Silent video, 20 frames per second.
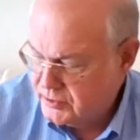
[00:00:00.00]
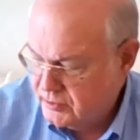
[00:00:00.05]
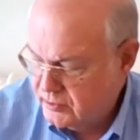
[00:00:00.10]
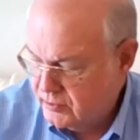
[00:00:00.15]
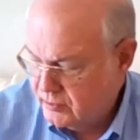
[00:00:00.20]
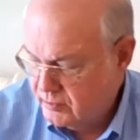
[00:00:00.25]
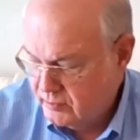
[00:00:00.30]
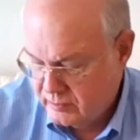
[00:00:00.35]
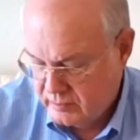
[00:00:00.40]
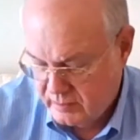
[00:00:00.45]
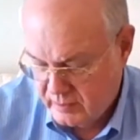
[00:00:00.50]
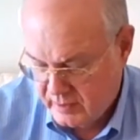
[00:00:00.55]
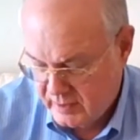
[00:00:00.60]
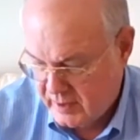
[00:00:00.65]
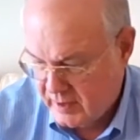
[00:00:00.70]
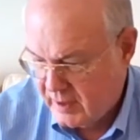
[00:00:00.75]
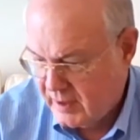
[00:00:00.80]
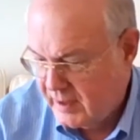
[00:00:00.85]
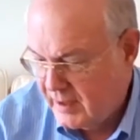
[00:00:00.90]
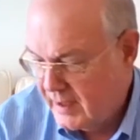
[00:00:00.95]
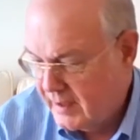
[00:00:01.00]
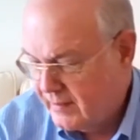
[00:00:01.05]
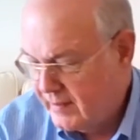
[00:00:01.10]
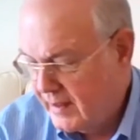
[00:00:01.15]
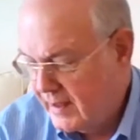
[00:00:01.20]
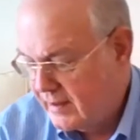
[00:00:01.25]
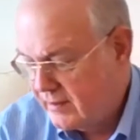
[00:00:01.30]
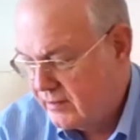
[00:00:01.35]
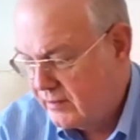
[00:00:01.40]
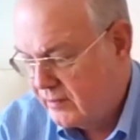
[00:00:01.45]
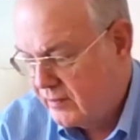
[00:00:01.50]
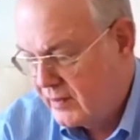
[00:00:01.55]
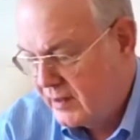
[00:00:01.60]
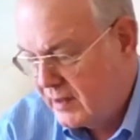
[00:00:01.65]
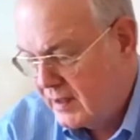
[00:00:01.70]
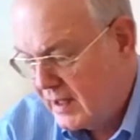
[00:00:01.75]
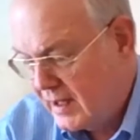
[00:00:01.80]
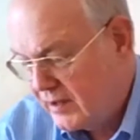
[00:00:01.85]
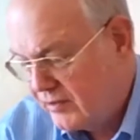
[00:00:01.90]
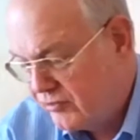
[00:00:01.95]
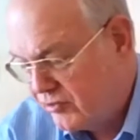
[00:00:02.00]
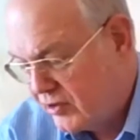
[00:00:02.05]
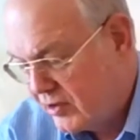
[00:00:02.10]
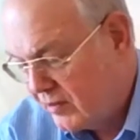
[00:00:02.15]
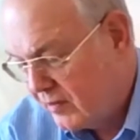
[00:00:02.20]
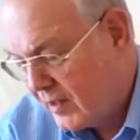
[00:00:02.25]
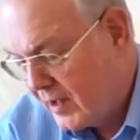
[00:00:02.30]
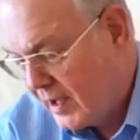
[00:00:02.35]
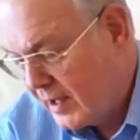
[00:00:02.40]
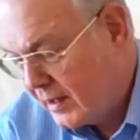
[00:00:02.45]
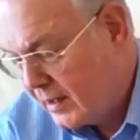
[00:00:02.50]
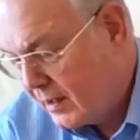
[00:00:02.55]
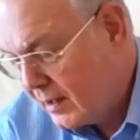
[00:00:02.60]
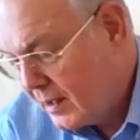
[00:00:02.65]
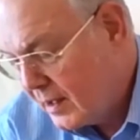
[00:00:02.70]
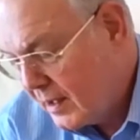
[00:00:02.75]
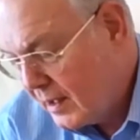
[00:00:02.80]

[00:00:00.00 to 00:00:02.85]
to connect that to the AC line.